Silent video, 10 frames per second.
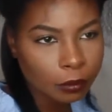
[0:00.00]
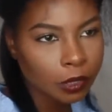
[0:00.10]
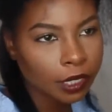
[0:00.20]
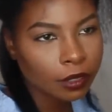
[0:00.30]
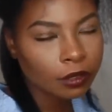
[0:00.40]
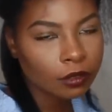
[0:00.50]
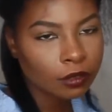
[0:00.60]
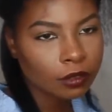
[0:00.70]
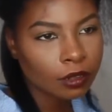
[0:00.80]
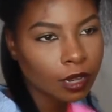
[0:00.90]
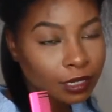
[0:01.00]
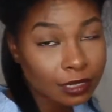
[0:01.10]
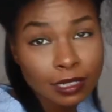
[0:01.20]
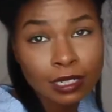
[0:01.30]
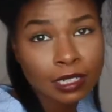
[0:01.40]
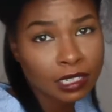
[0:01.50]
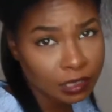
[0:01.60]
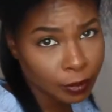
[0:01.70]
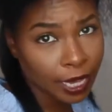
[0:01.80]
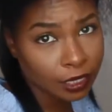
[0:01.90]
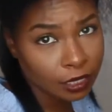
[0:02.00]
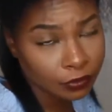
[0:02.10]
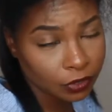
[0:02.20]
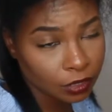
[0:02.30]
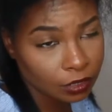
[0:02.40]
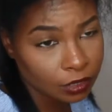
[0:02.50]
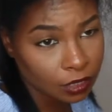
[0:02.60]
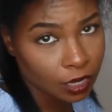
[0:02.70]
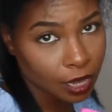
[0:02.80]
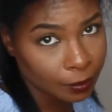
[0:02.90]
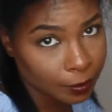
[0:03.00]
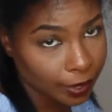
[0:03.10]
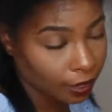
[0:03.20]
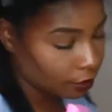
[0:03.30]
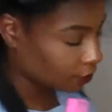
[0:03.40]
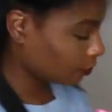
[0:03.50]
but I just need to get this back done first. I'll be back.